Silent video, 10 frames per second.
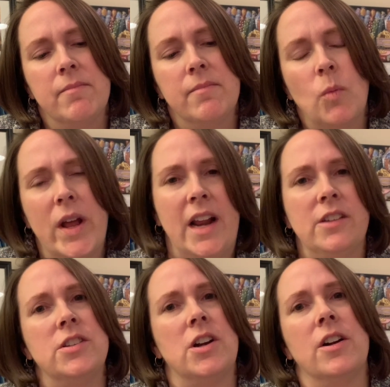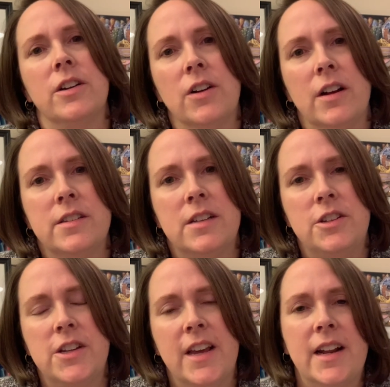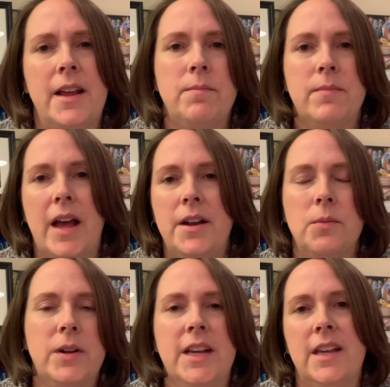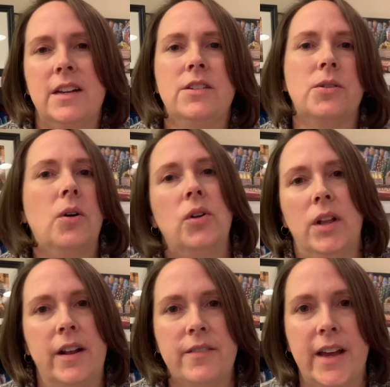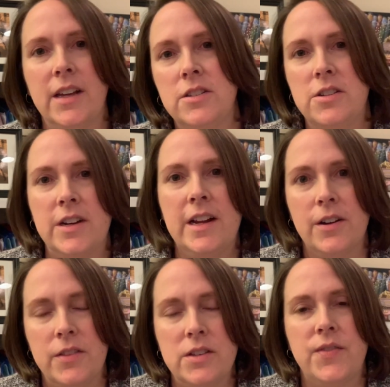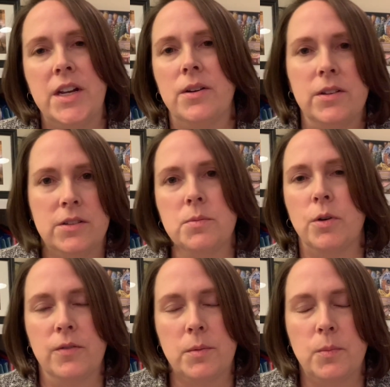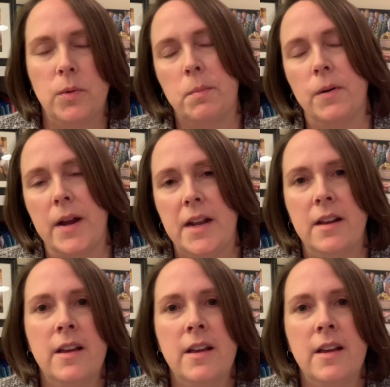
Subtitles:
when I started cross stitching, and I don't want to get into a whole lot of that history here in this video because it's more of a WIP parade.